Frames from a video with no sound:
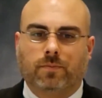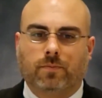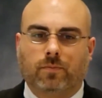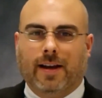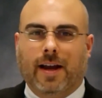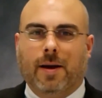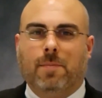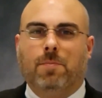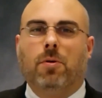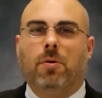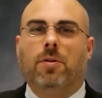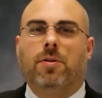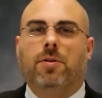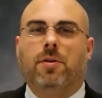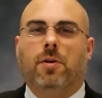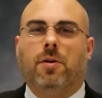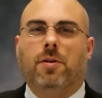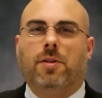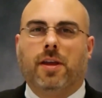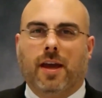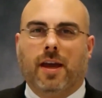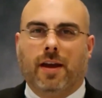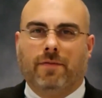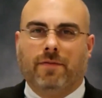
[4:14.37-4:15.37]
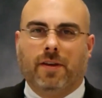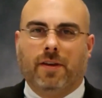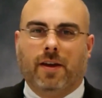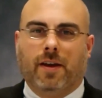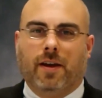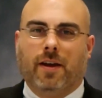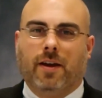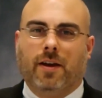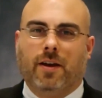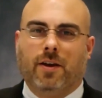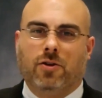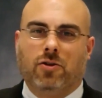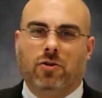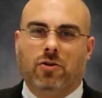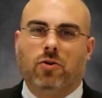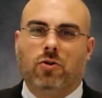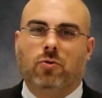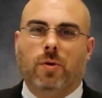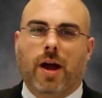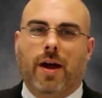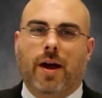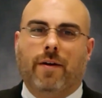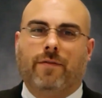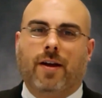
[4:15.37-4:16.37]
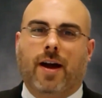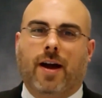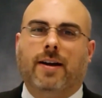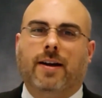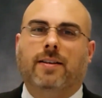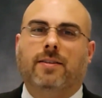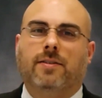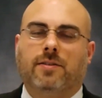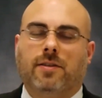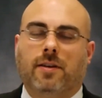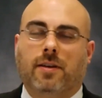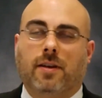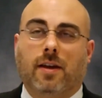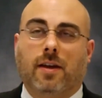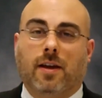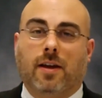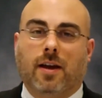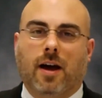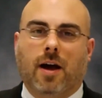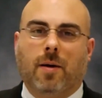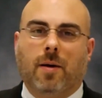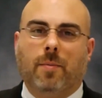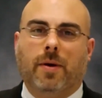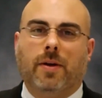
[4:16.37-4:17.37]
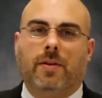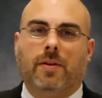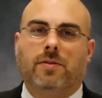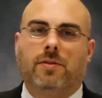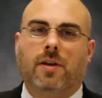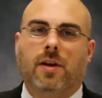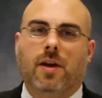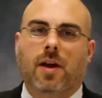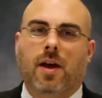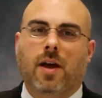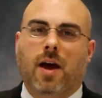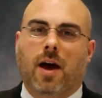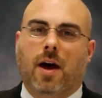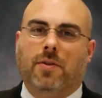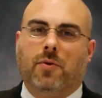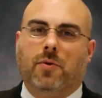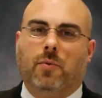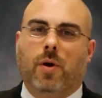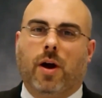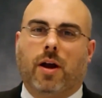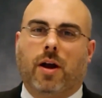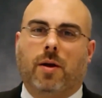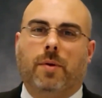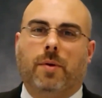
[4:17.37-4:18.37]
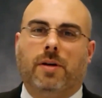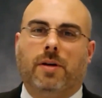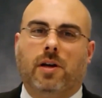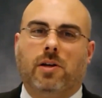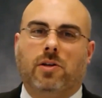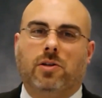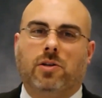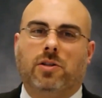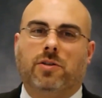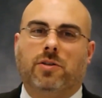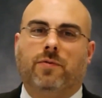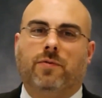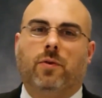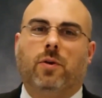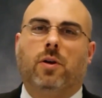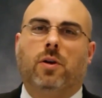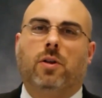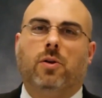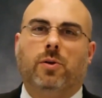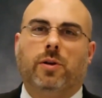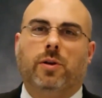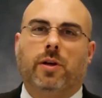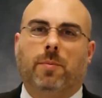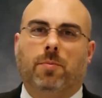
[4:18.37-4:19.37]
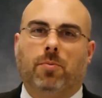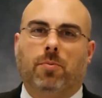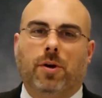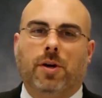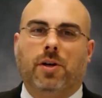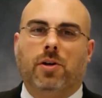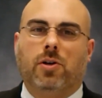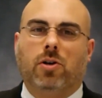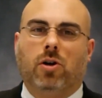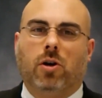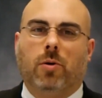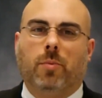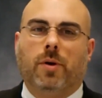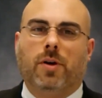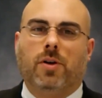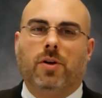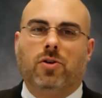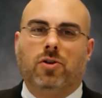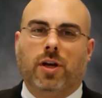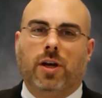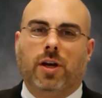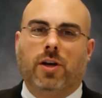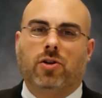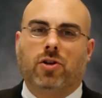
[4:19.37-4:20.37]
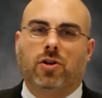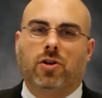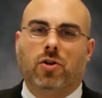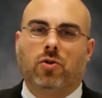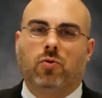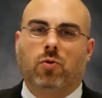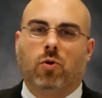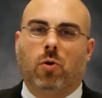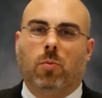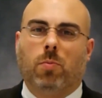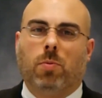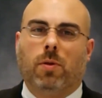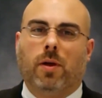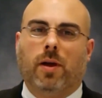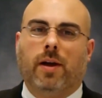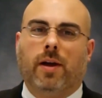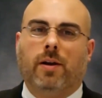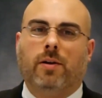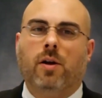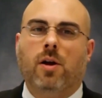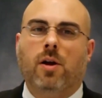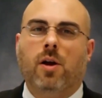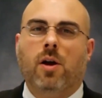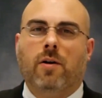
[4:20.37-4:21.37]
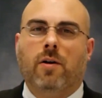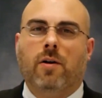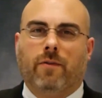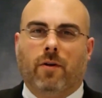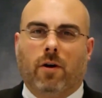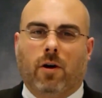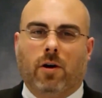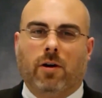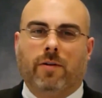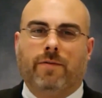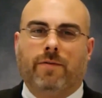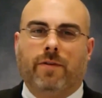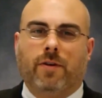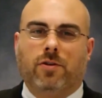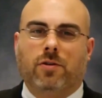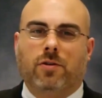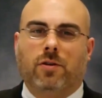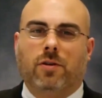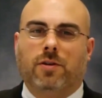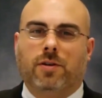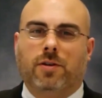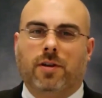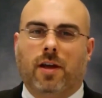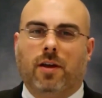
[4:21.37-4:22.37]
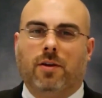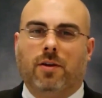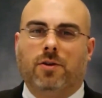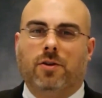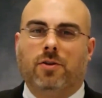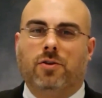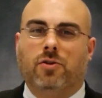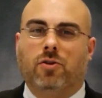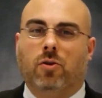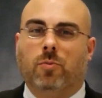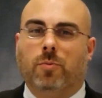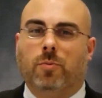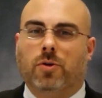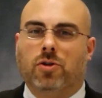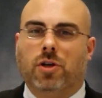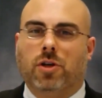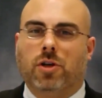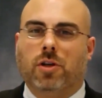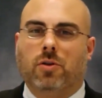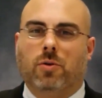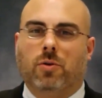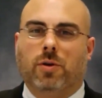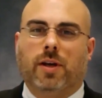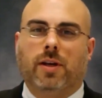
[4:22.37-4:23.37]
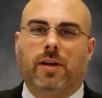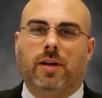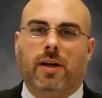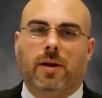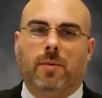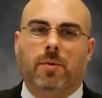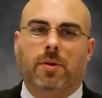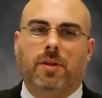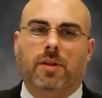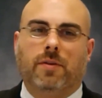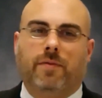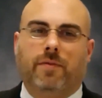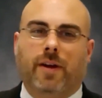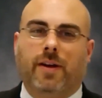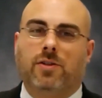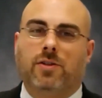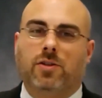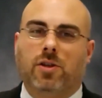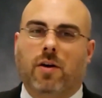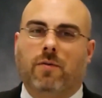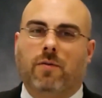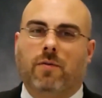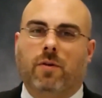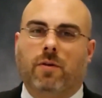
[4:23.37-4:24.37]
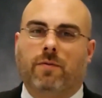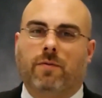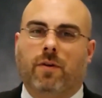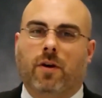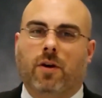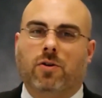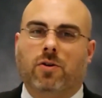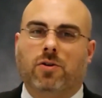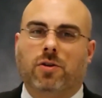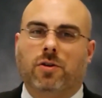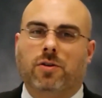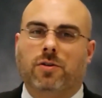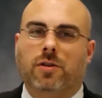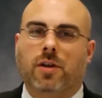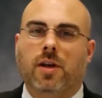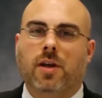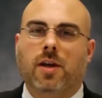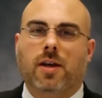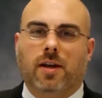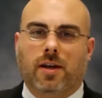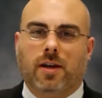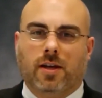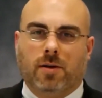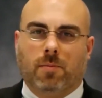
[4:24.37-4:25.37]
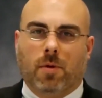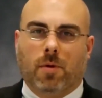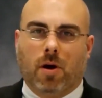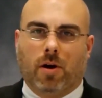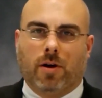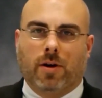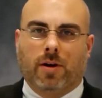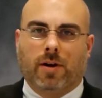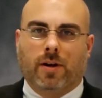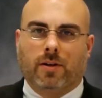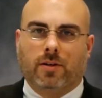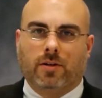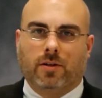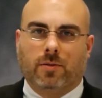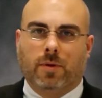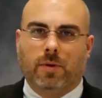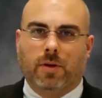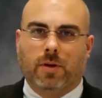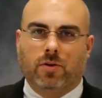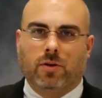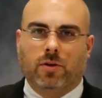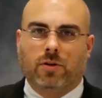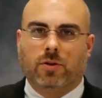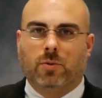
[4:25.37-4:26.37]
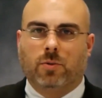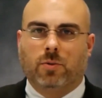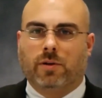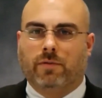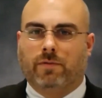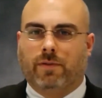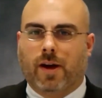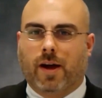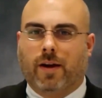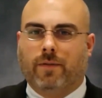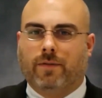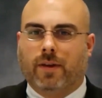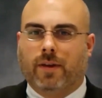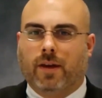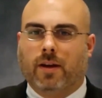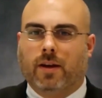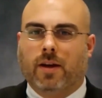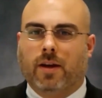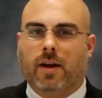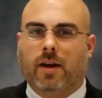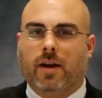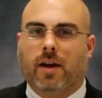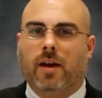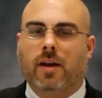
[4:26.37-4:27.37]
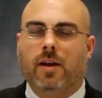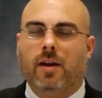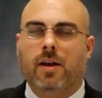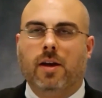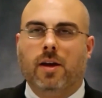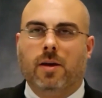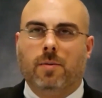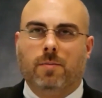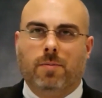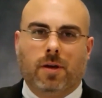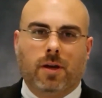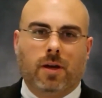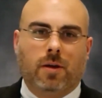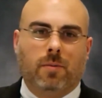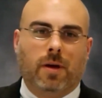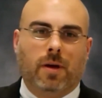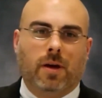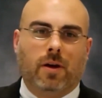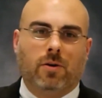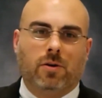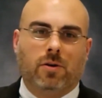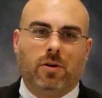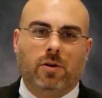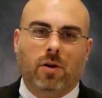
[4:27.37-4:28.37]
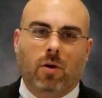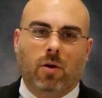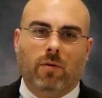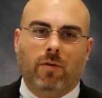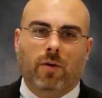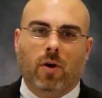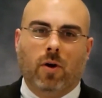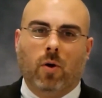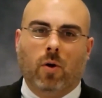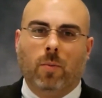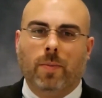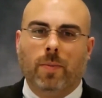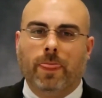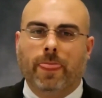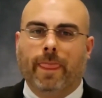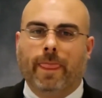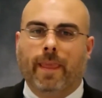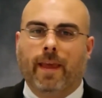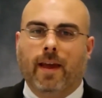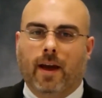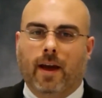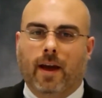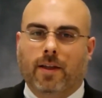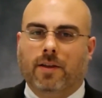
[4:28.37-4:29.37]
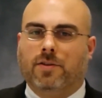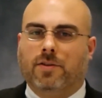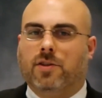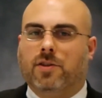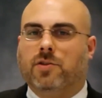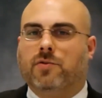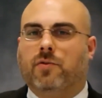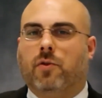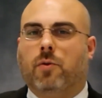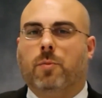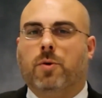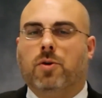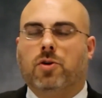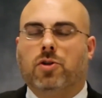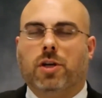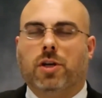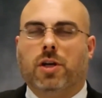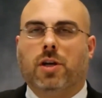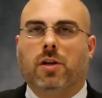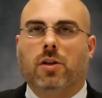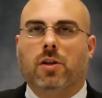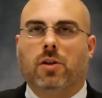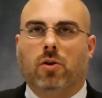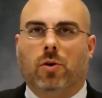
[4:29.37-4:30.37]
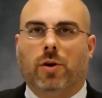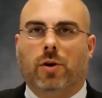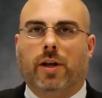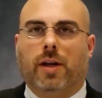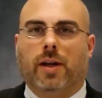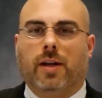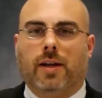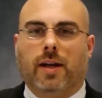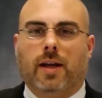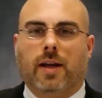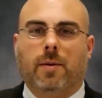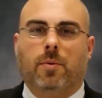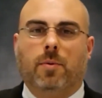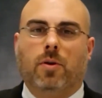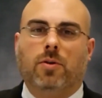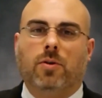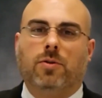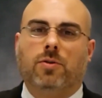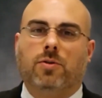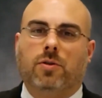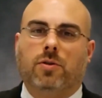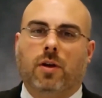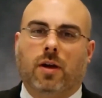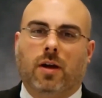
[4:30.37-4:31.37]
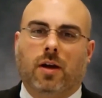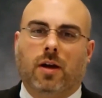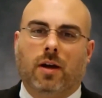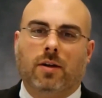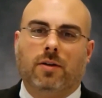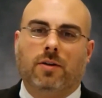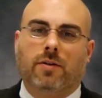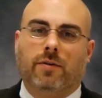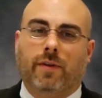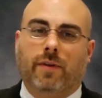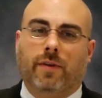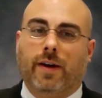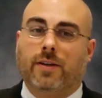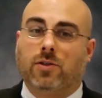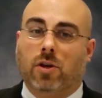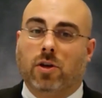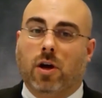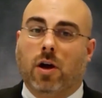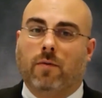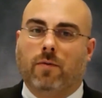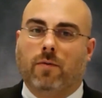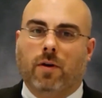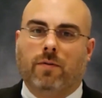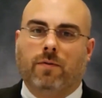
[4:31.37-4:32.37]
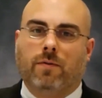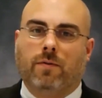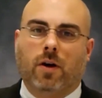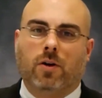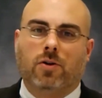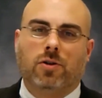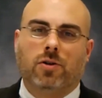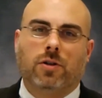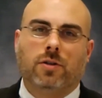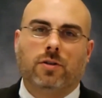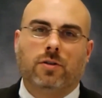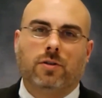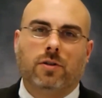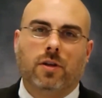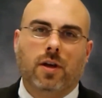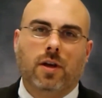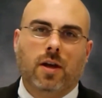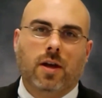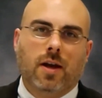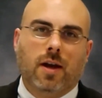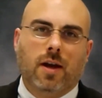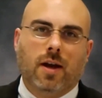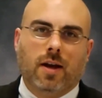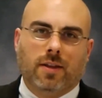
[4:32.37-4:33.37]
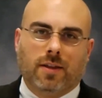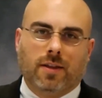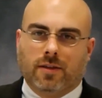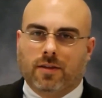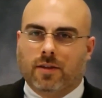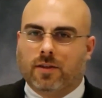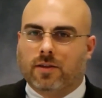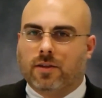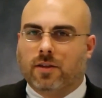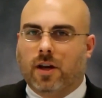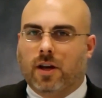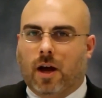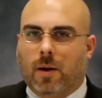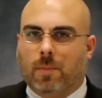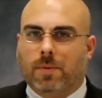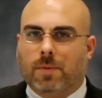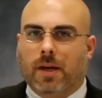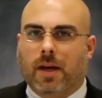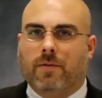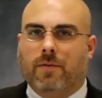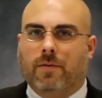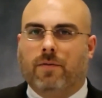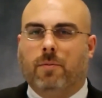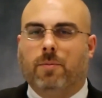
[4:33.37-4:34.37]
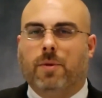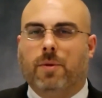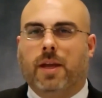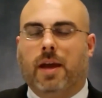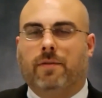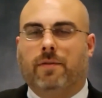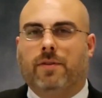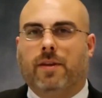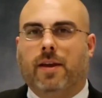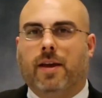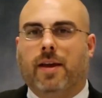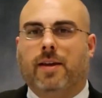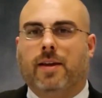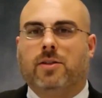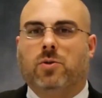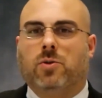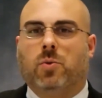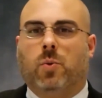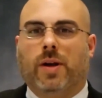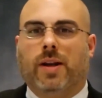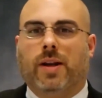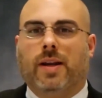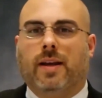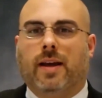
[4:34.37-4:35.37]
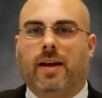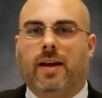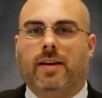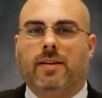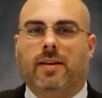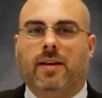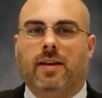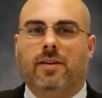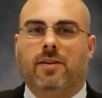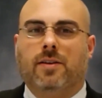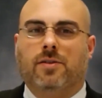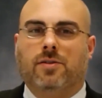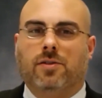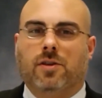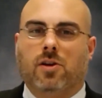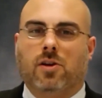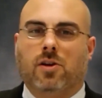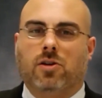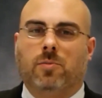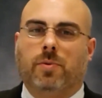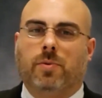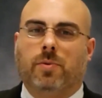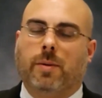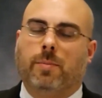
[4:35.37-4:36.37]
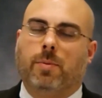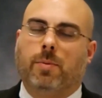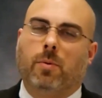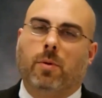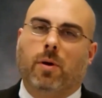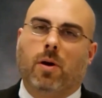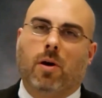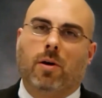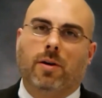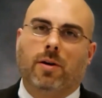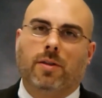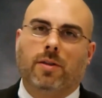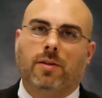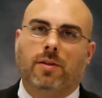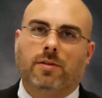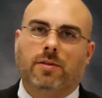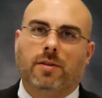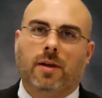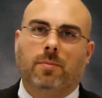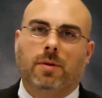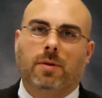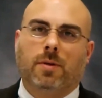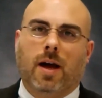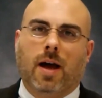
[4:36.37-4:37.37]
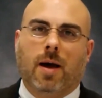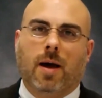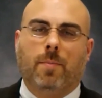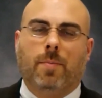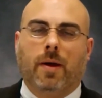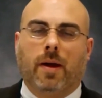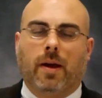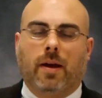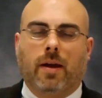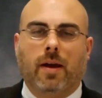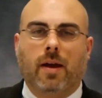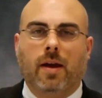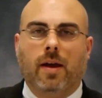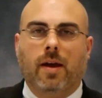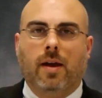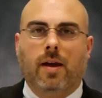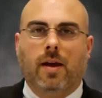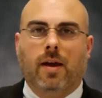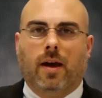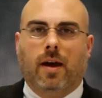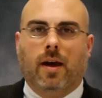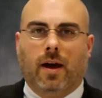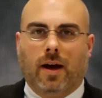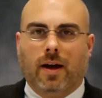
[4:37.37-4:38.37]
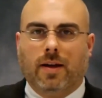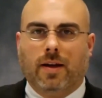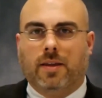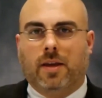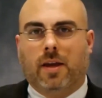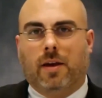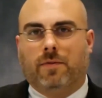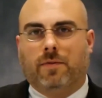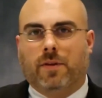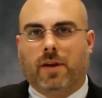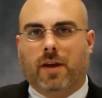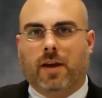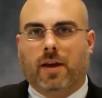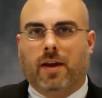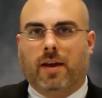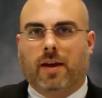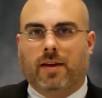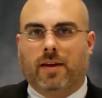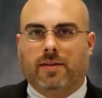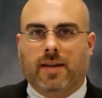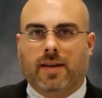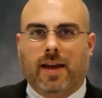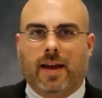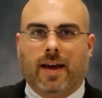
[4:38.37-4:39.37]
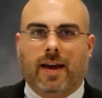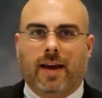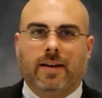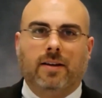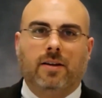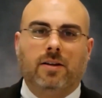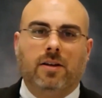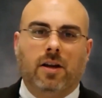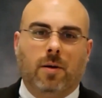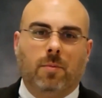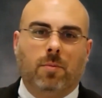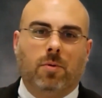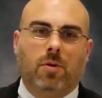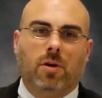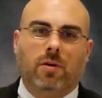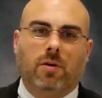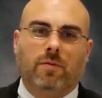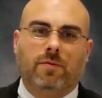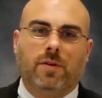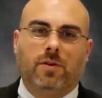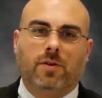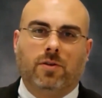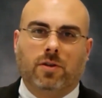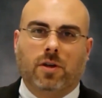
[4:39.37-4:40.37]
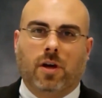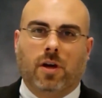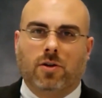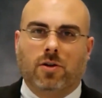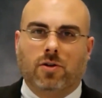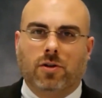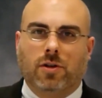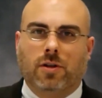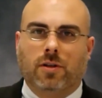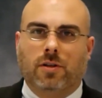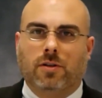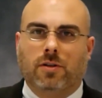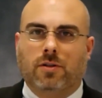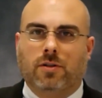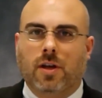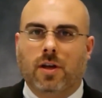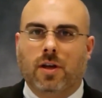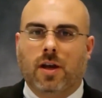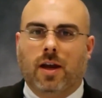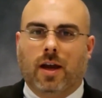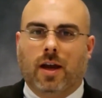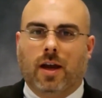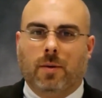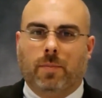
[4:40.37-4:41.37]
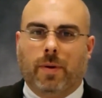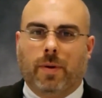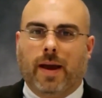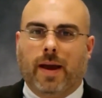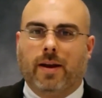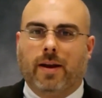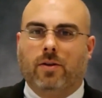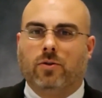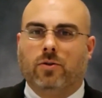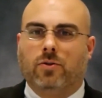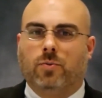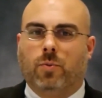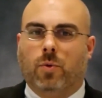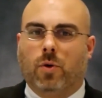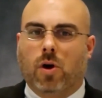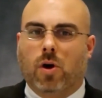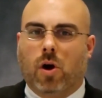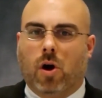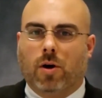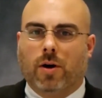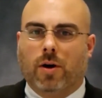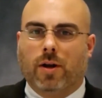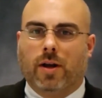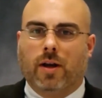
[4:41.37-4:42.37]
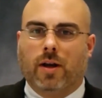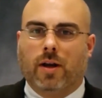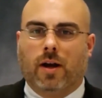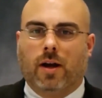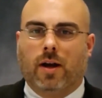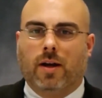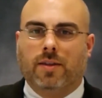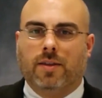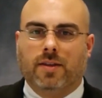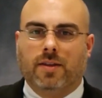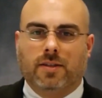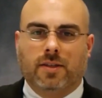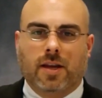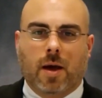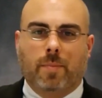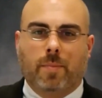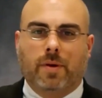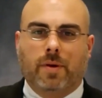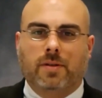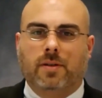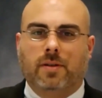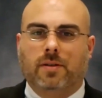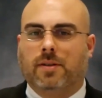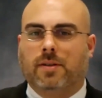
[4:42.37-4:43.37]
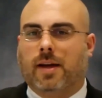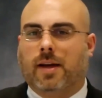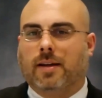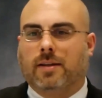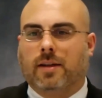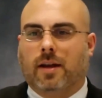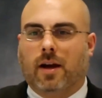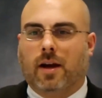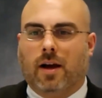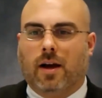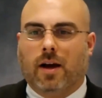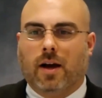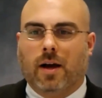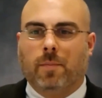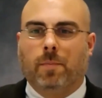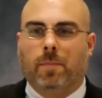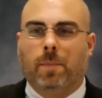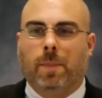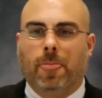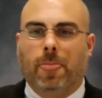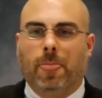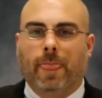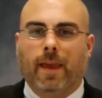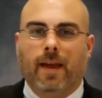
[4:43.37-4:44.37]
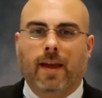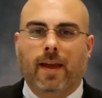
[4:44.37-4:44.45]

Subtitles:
On April 3rd, the FDA issued draft guidance seeking comments on the recommendations for including a predetermined change control plan for artificial intelligence or machine learning enabled device software functions in a marketing submission, so in the 510K, PMA, or de novo. And this is for machine learning enabled device software functions. This is an update from the FDA's 2019 discussion paper regarding the same topic. And the FDA has had a number of discussions and panels regarding this topic since that time.